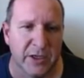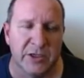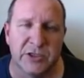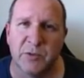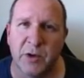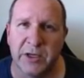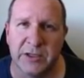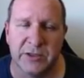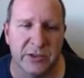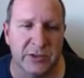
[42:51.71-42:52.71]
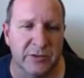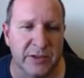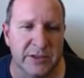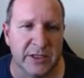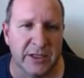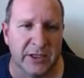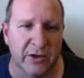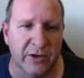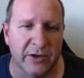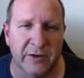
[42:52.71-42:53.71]
So what you need to do is click
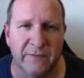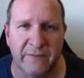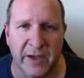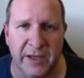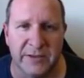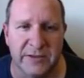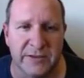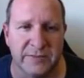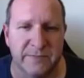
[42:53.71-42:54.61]
on advanced,